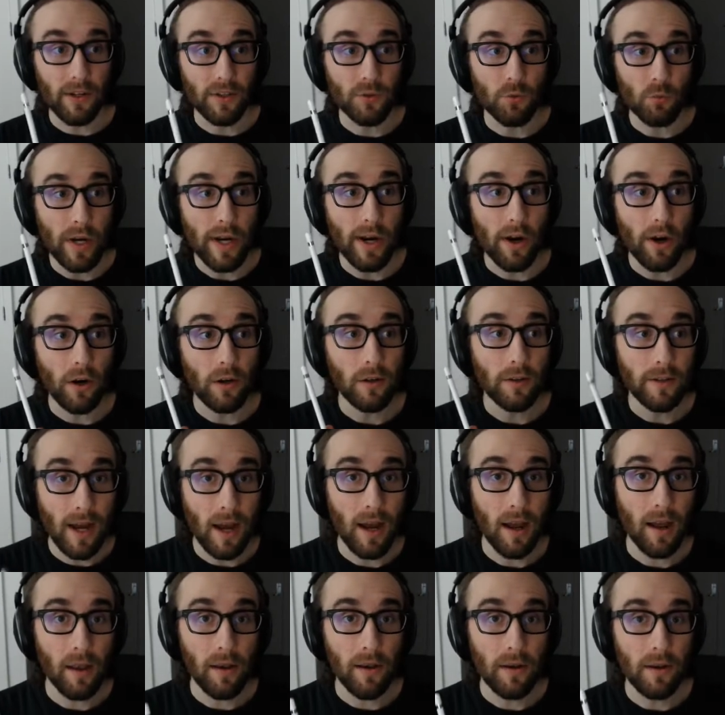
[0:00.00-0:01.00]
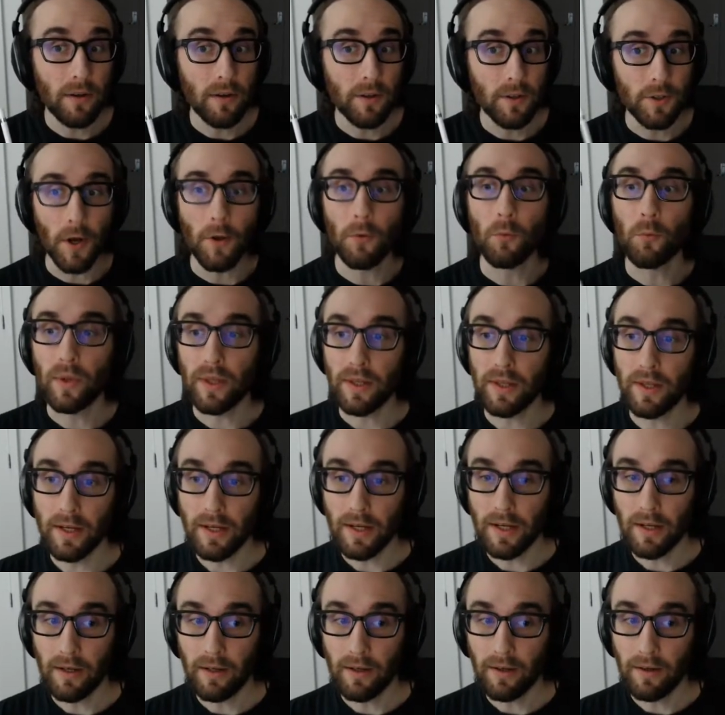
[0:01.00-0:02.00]
we are not done with
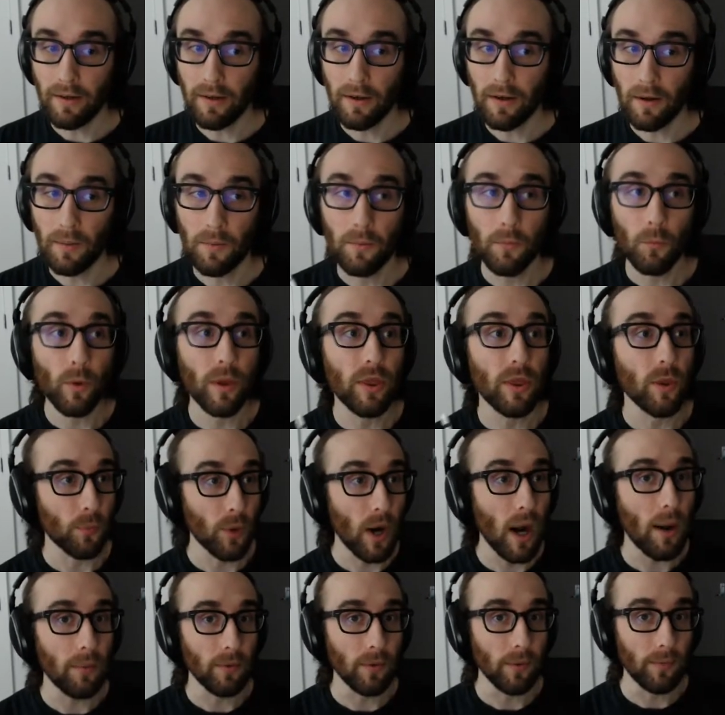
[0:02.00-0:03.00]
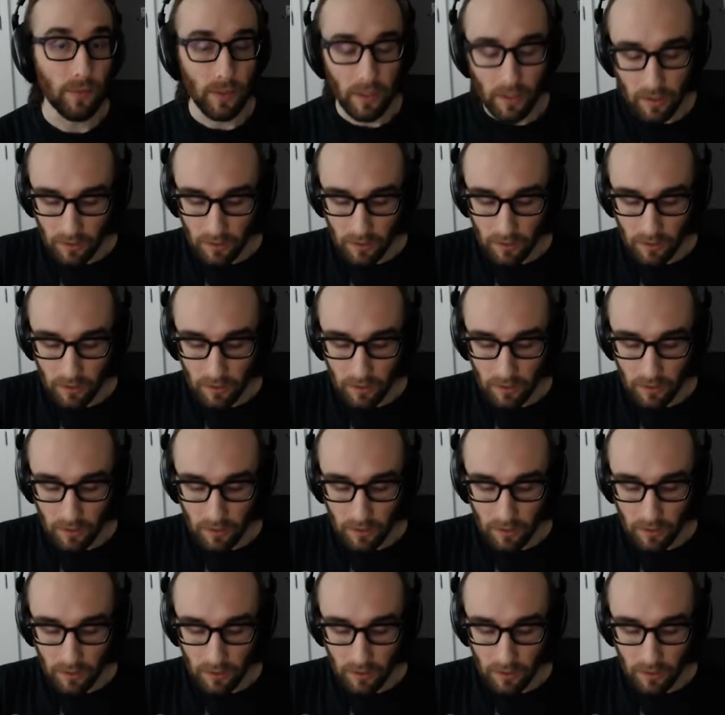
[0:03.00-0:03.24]
the problem.